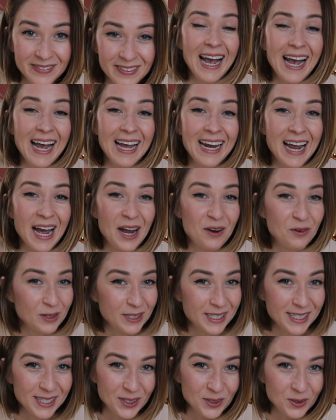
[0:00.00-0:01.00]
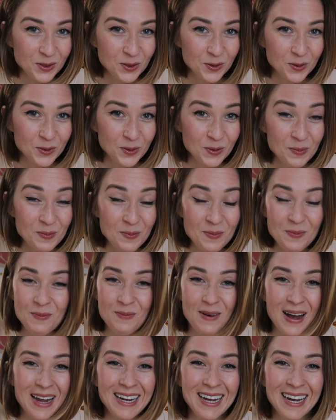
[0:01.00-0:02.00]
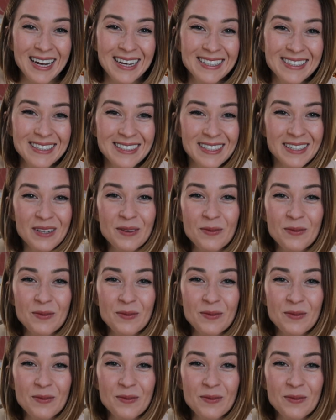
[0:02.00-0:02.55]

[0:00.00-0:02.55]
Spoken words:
and I will see you soon. Bye, guys.